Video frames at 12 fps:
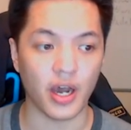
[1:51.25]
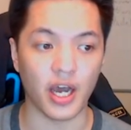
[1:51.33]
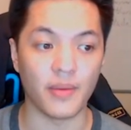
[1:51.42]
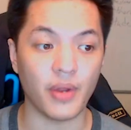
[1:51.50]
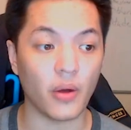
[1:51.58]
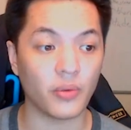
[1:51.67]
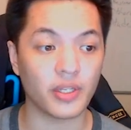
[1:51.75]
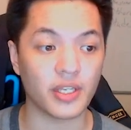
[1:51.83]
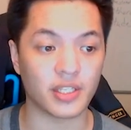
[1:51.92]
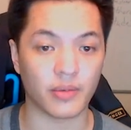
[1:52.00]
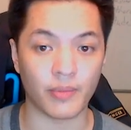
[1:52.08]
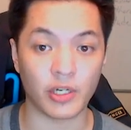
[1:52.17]
Not only
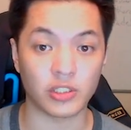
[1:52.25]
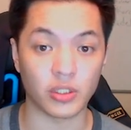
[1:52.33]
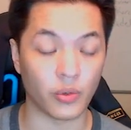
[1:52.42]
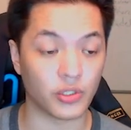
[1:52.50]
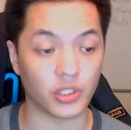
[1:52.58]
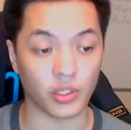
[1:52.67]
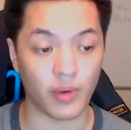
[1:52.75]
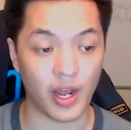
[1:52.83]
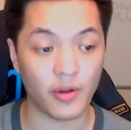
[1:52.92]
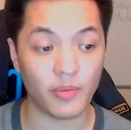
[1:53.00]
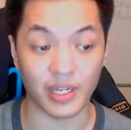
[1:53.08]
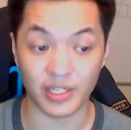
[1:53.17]
is it much lower to the
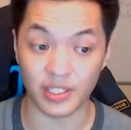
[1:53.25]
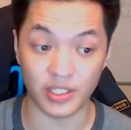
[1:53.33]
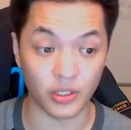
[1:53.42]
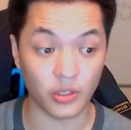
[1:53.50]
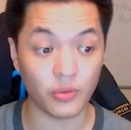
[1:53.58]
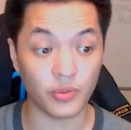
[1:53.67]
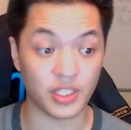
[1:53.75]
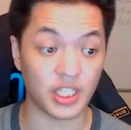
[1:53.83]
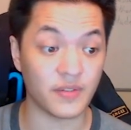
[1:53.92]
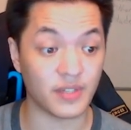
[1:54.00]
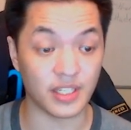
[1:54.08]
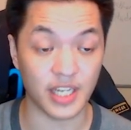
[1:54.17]
ground, but it still
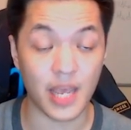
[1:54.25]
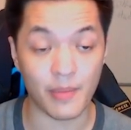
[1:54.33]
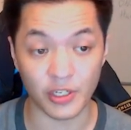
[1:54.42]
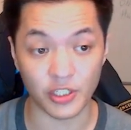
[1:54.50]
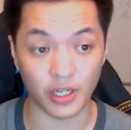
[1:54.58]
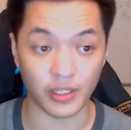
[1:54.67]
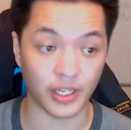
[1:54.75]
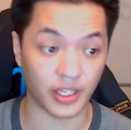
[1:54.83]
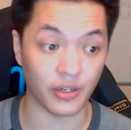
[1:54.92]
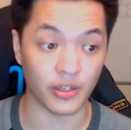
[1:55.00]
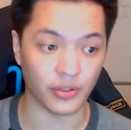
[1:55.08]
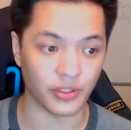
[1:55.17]
receives the damage unlike
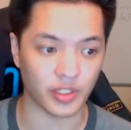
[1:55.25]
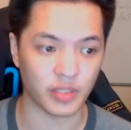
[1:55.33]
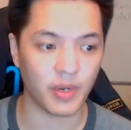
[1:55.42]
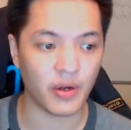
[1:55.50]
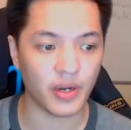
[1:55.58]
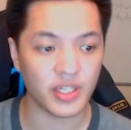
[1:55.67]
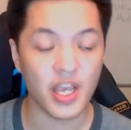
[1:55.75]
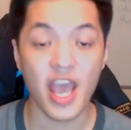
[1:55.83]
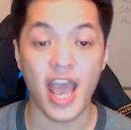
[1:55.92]
Unyielding Spirit,